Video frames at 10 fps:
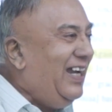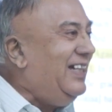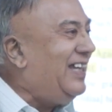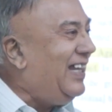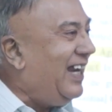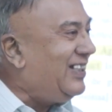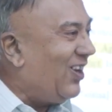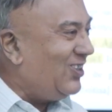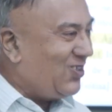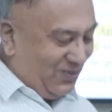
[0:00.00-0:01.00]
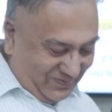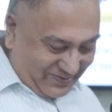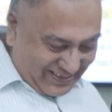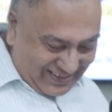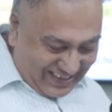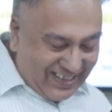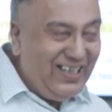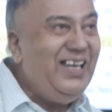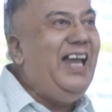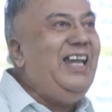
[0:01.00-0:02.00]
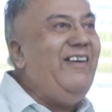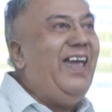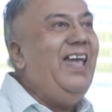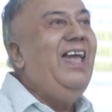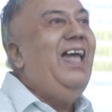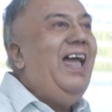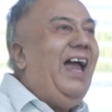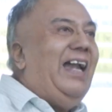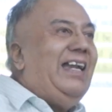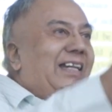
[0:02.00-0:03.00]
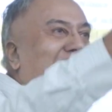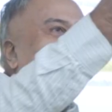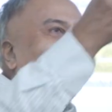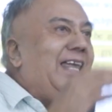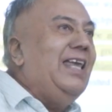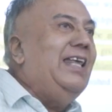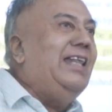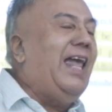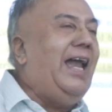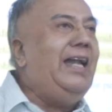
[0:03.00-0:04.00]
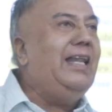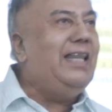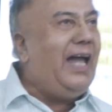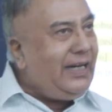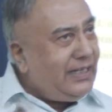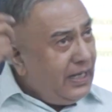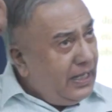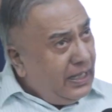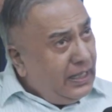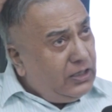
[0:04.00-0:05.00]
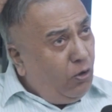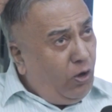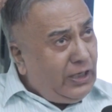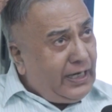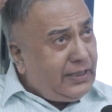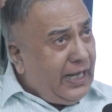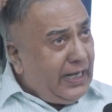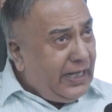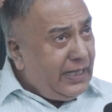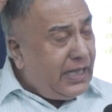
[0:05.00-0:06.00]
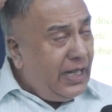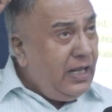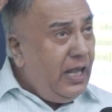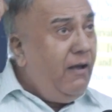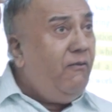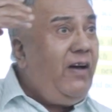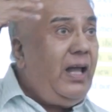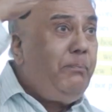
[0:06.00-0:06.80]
intellect also. Anyway, and another thing he said that the older theories were